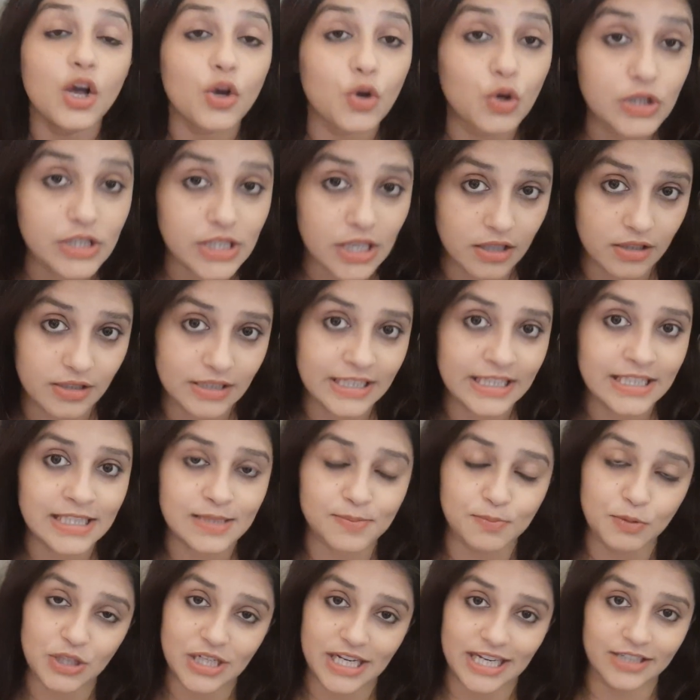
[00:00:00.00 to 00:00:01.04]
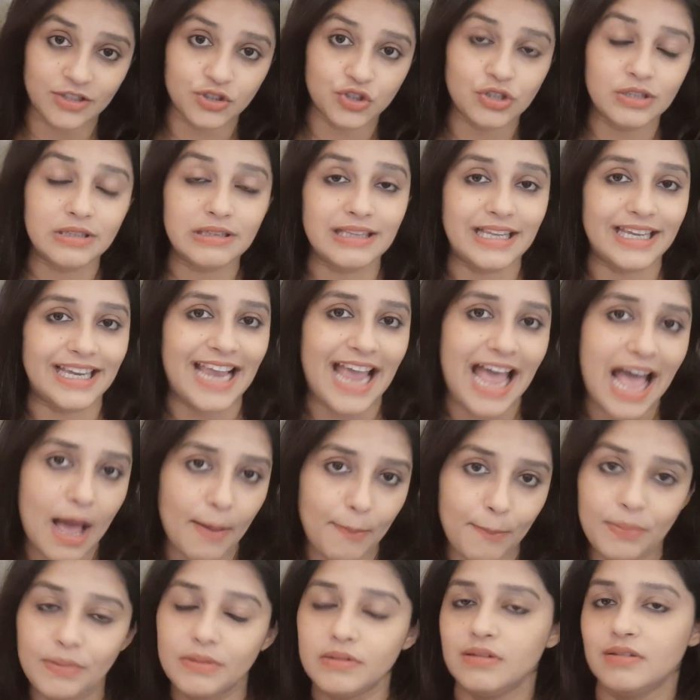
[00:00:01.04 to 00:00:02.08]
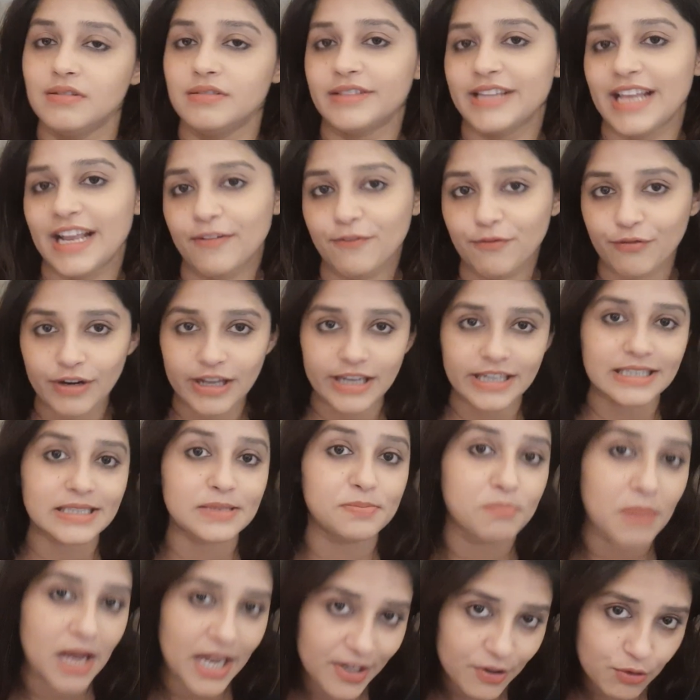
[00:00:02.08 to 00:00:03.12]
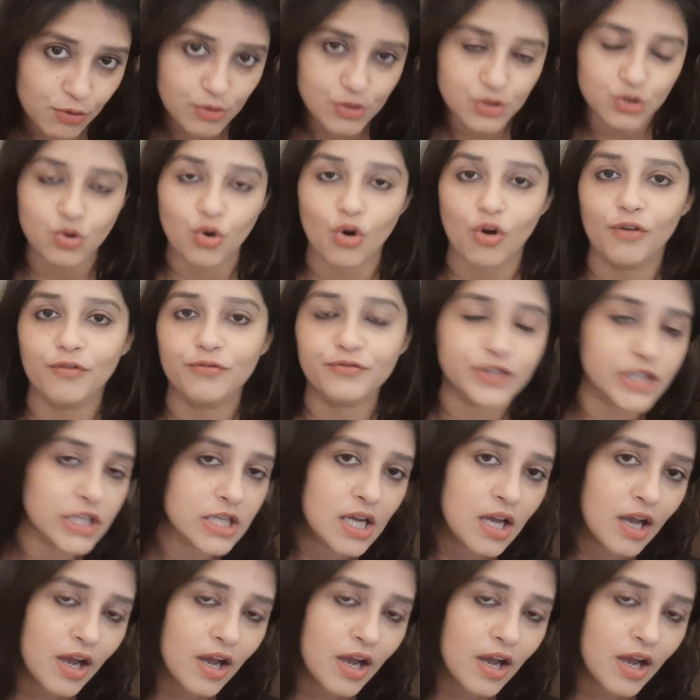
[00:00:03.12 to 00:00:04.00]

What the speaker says: good earnings potential, like Apple, Netflix, Microsoft?